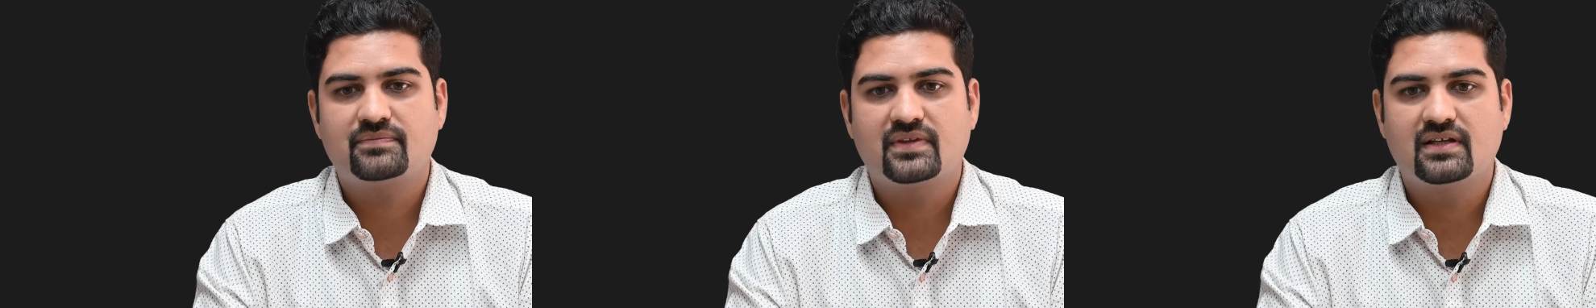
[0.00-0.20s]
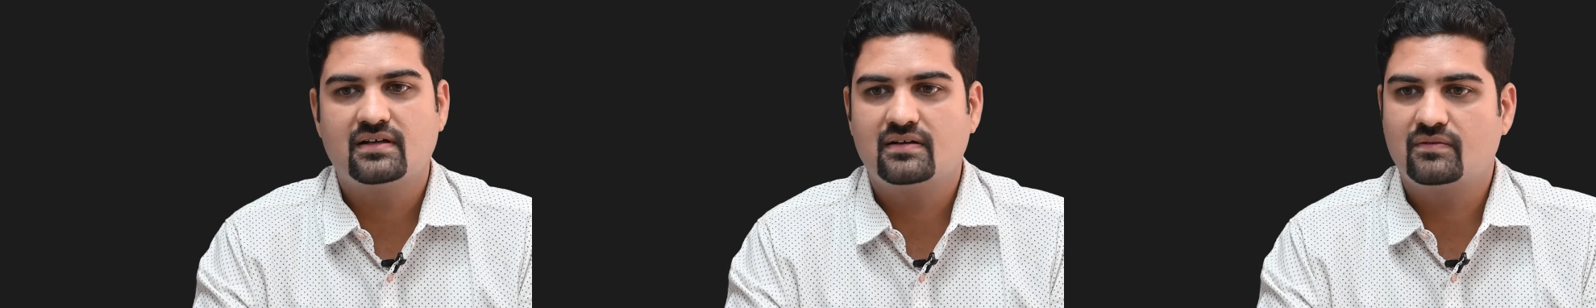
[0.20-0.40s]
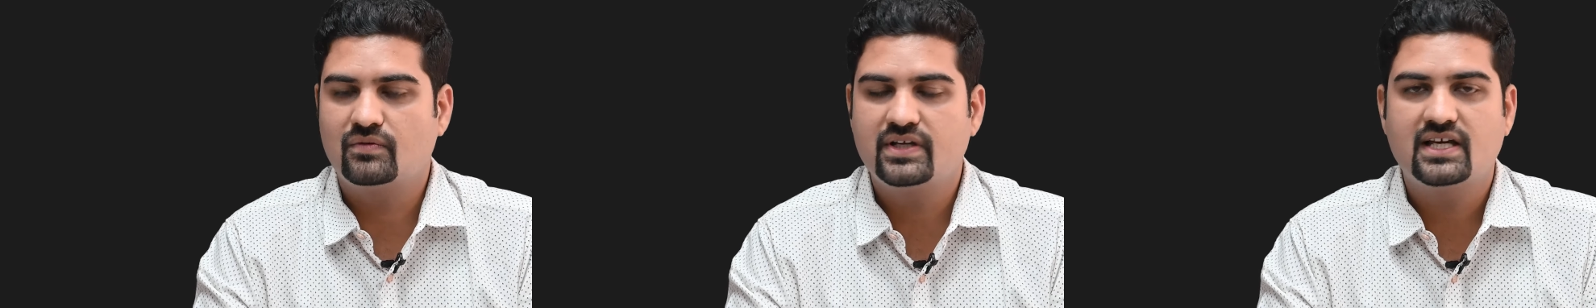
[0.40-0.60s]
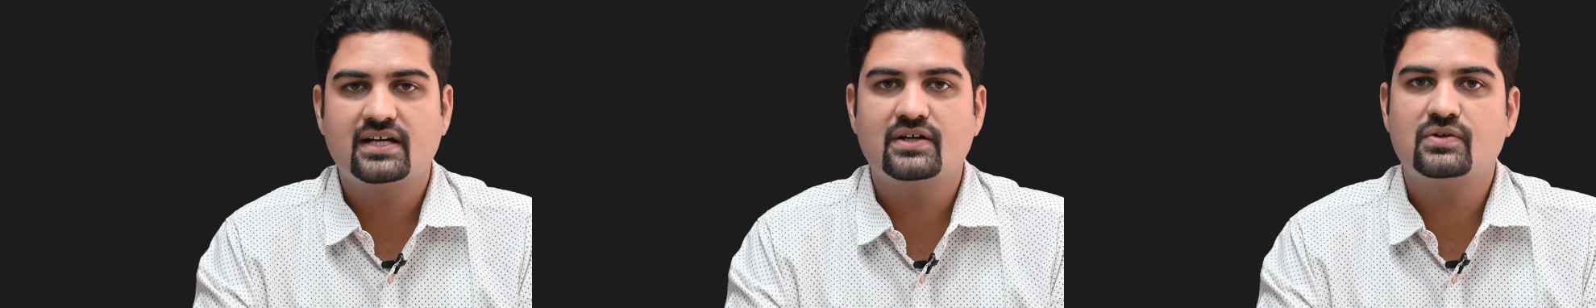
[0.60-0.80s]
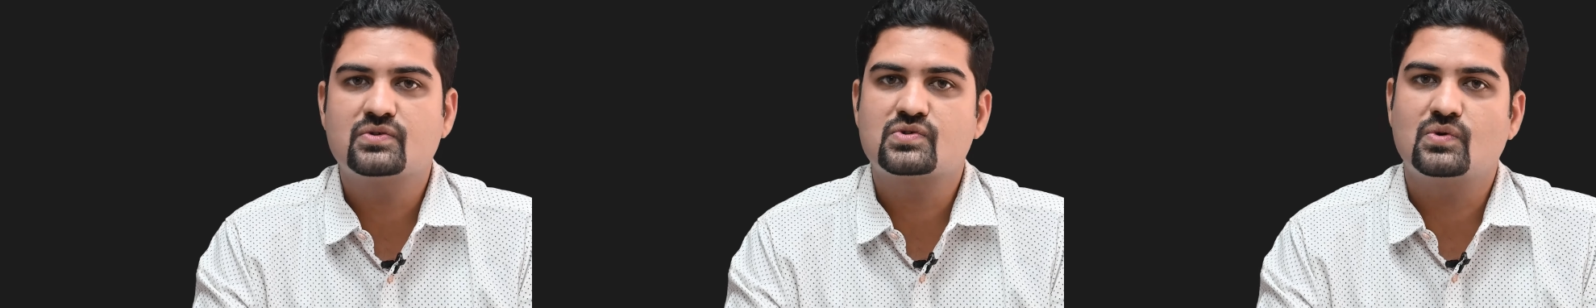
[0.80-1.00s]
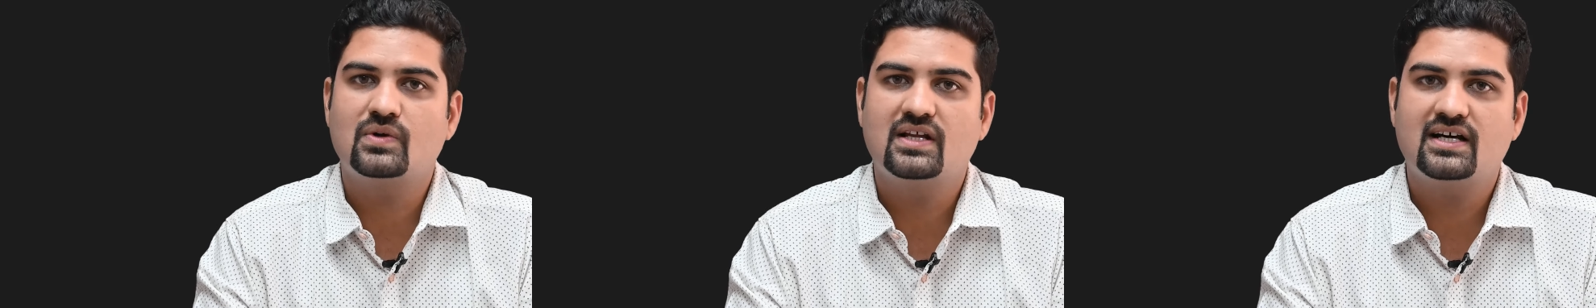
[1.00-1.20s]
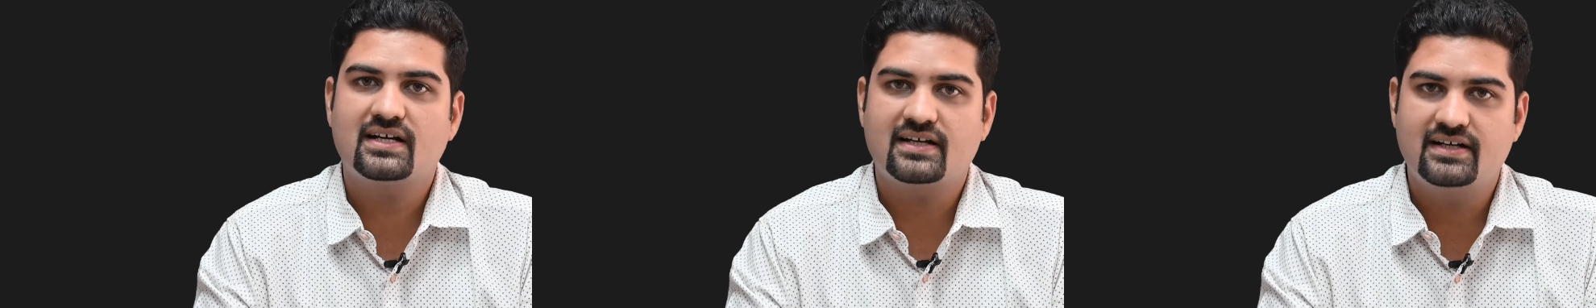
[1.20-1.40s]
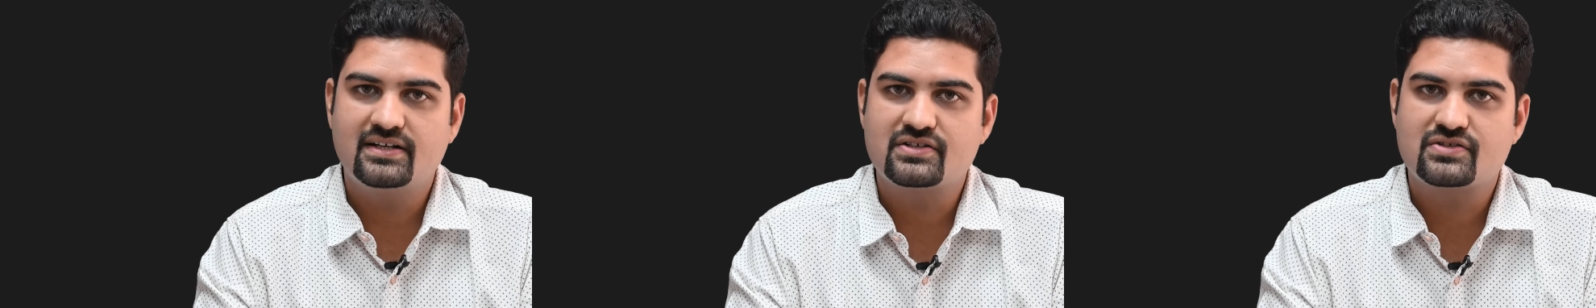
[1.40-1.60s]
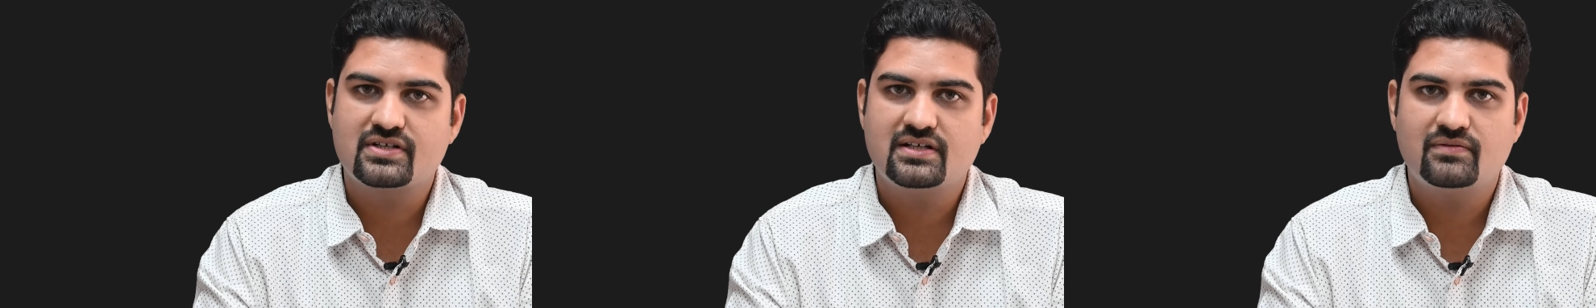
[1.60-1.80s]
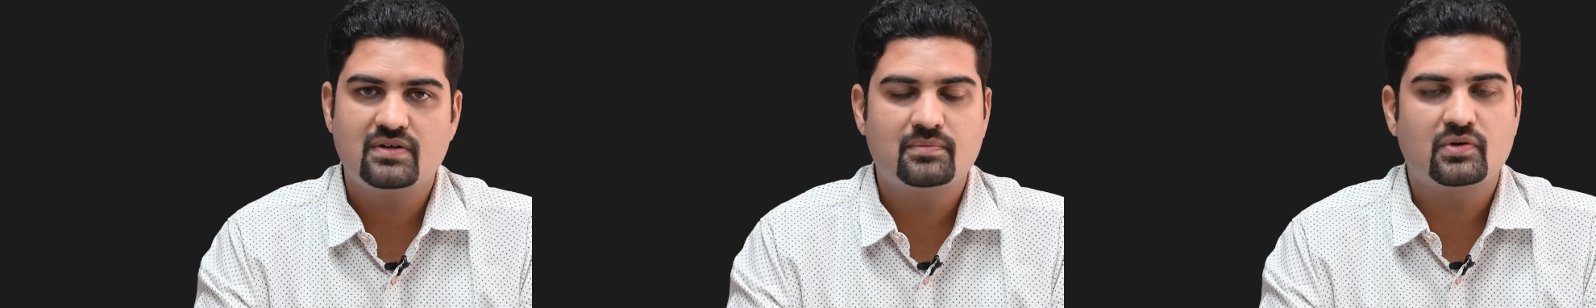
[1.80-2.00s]
Uh, we are into solar
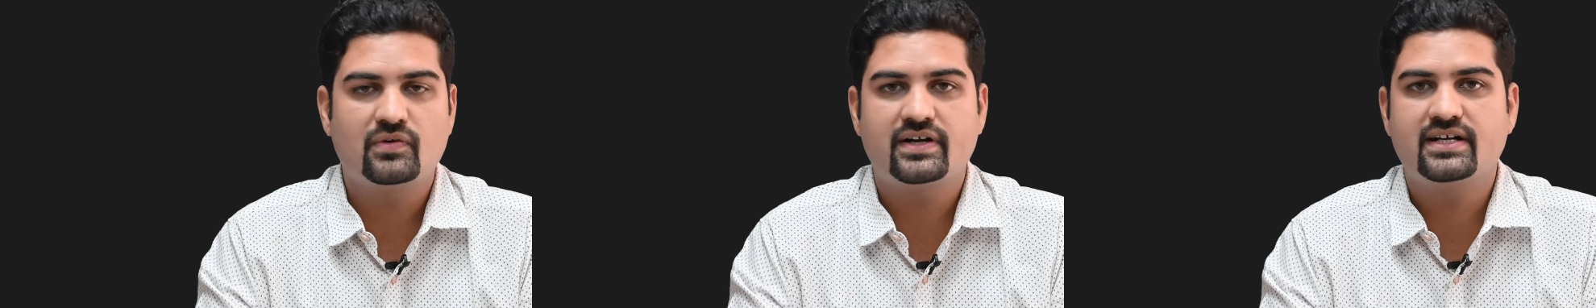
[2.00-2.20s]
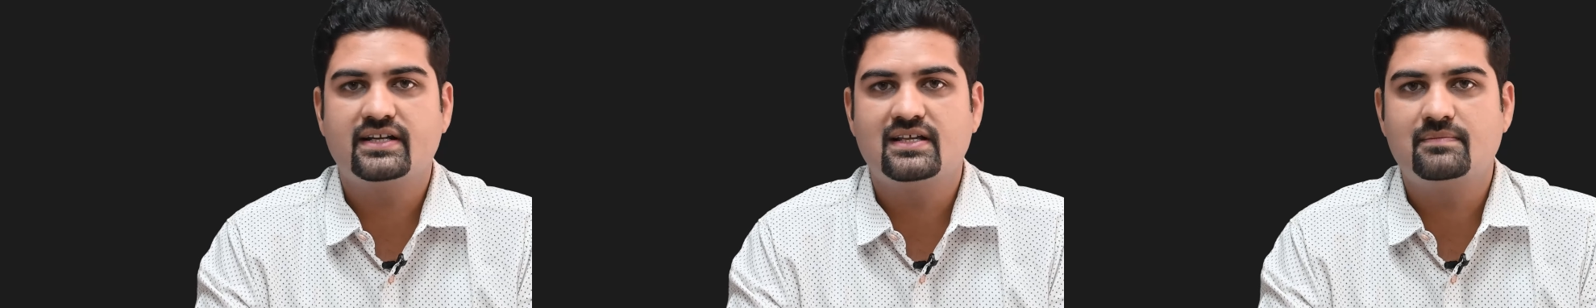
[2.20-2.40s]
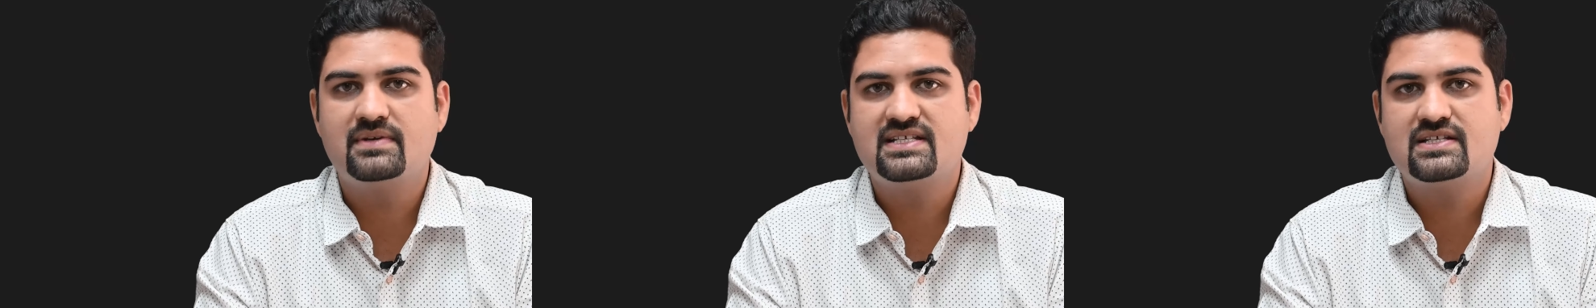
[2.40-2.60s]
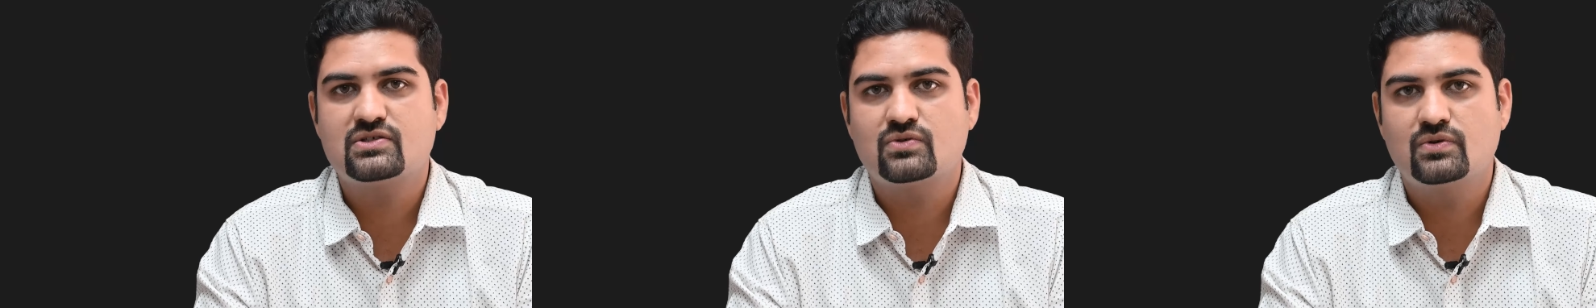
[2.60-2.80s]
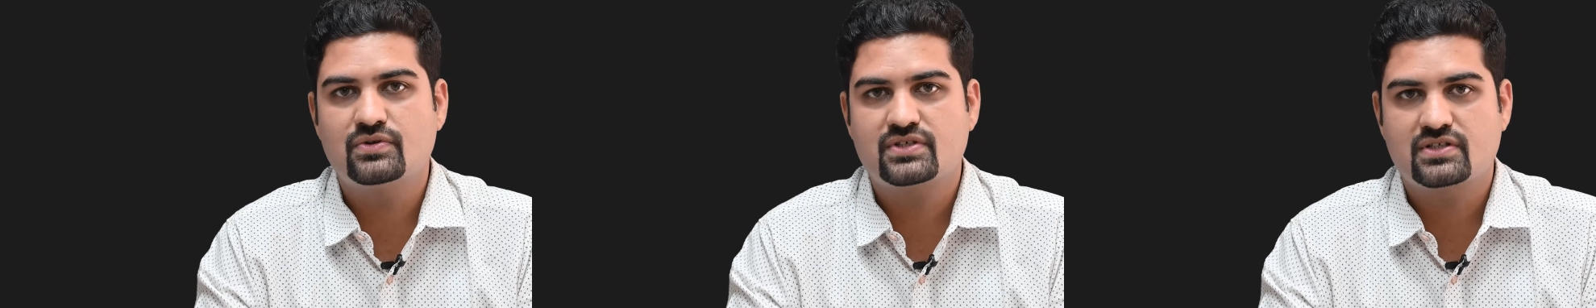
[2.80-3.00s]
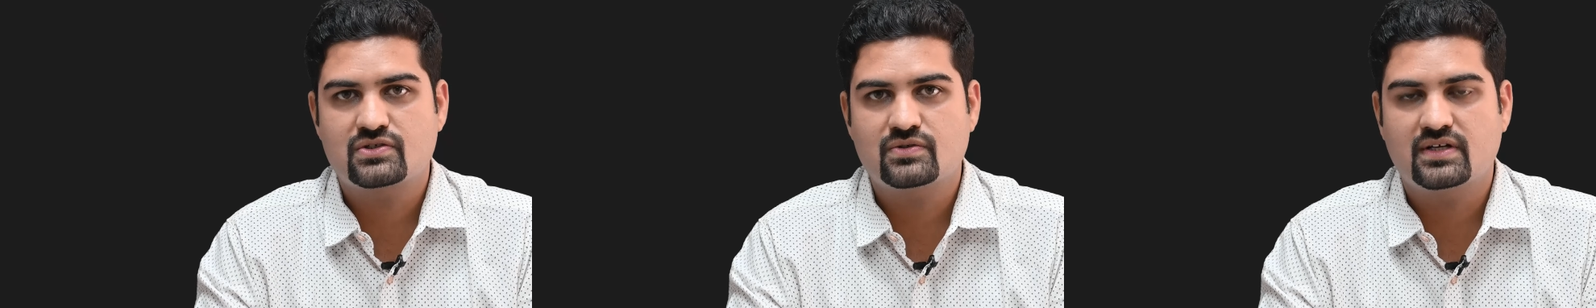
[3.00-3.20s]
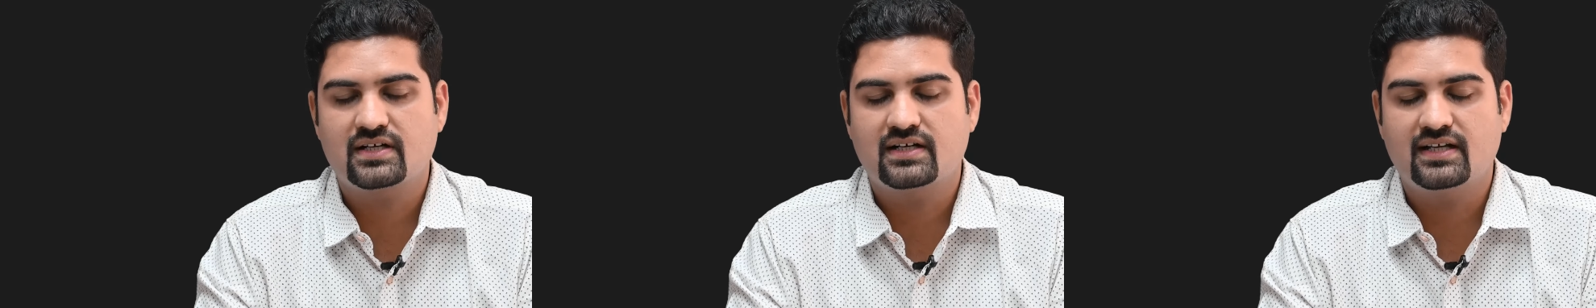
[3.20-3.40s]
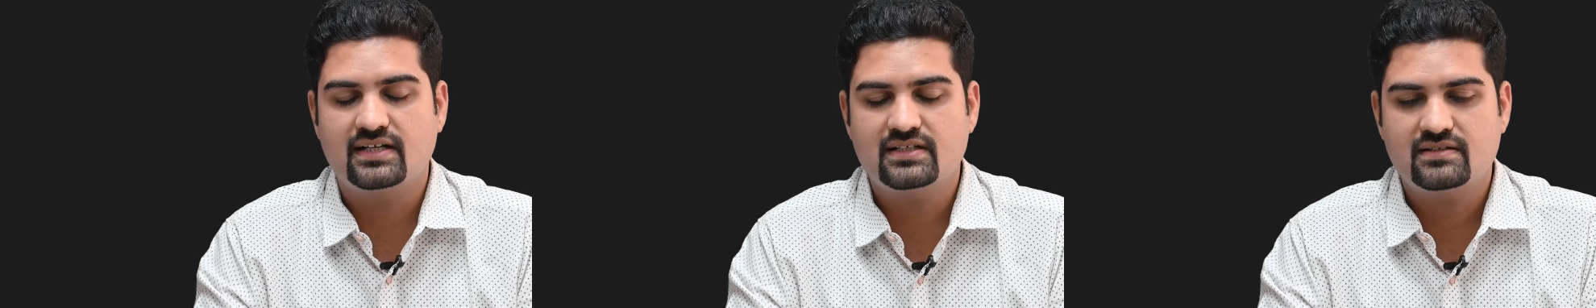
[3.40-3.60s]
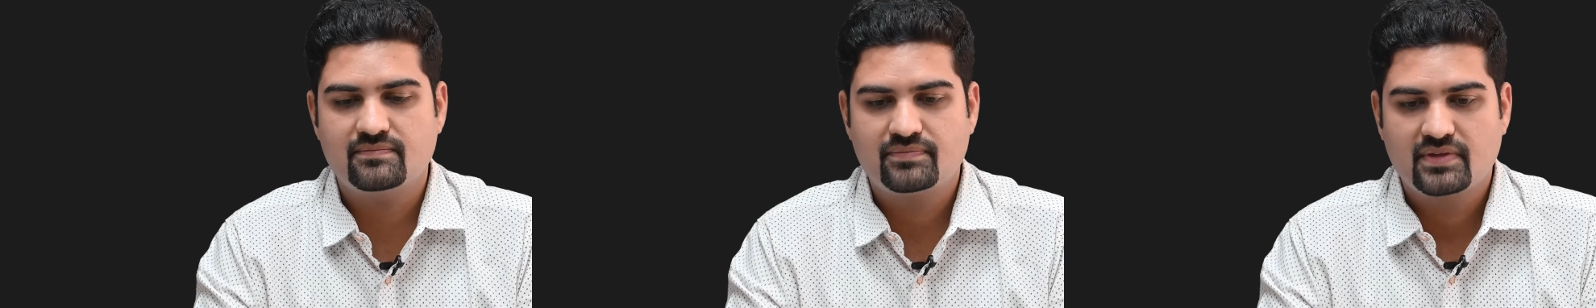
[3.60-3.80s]
industry. We provide EPC solutions to our client.